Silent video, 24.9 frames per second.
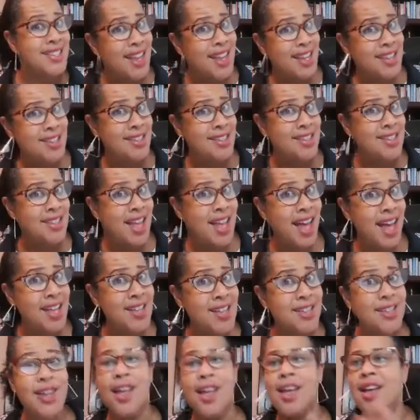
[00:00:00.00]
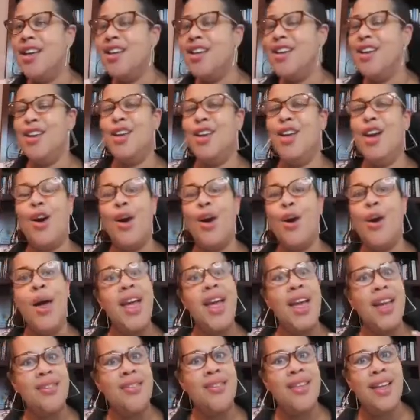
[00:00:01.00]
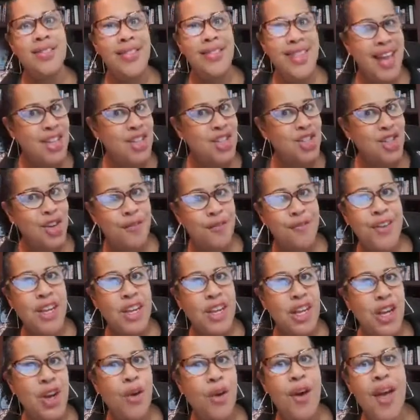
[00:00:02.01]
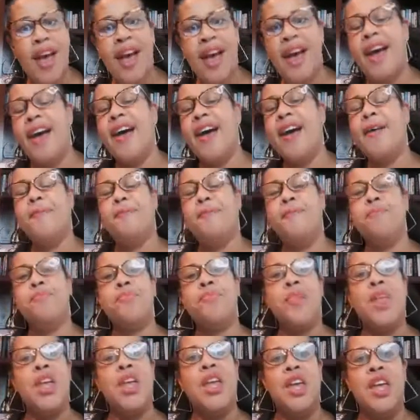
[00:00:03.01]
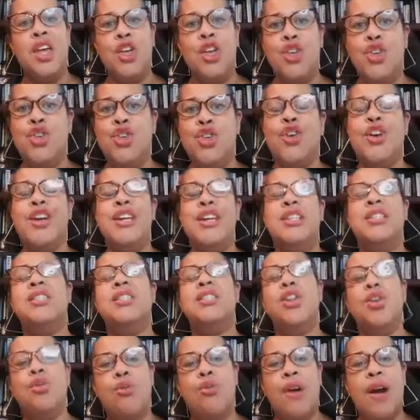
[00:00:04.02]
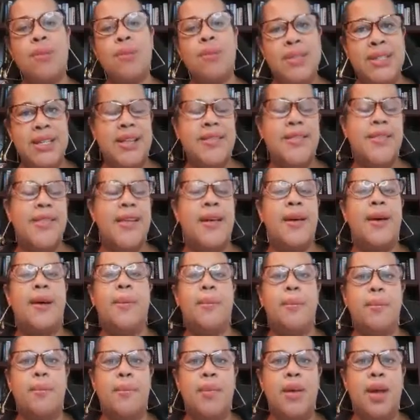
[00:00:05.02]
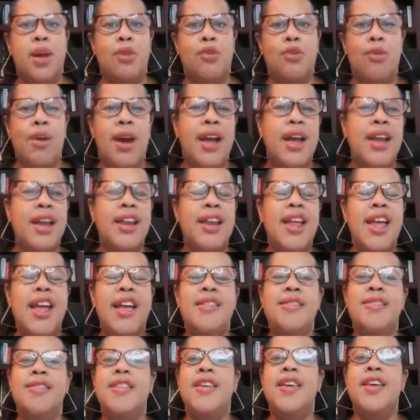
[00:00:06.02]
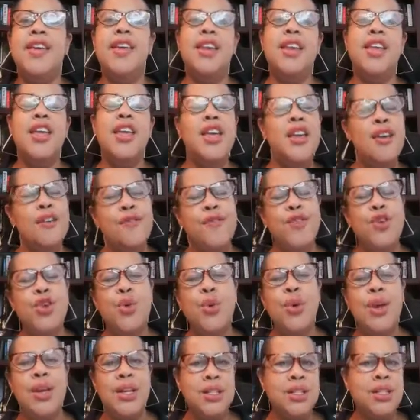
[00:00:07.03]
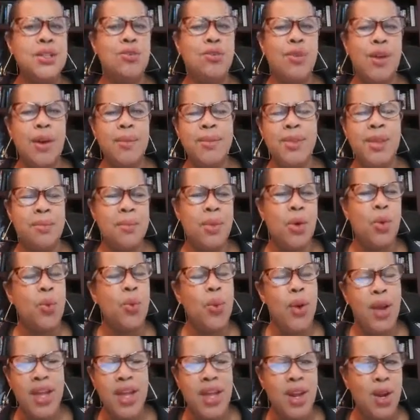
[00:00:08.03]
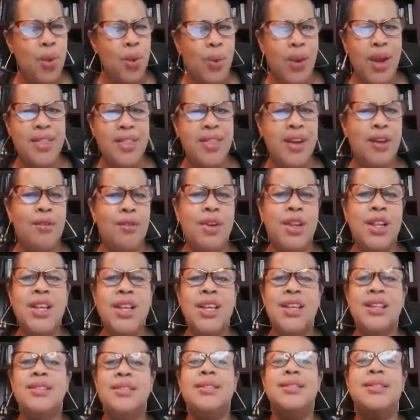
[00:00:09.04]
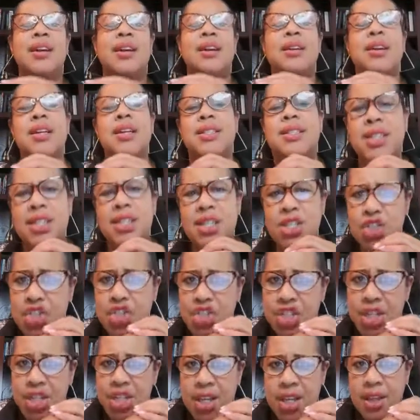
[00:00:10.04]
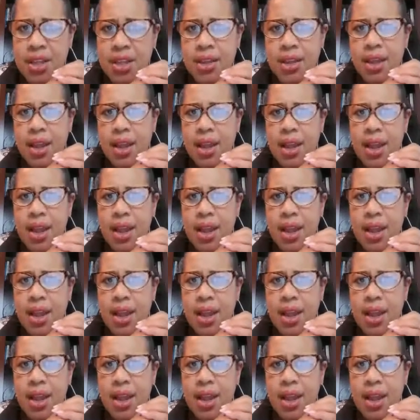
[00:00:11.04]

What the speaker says: such and such, and that's your video ad, you're interrupting them, right? And then if you interrupt them in a way that really gets their attention,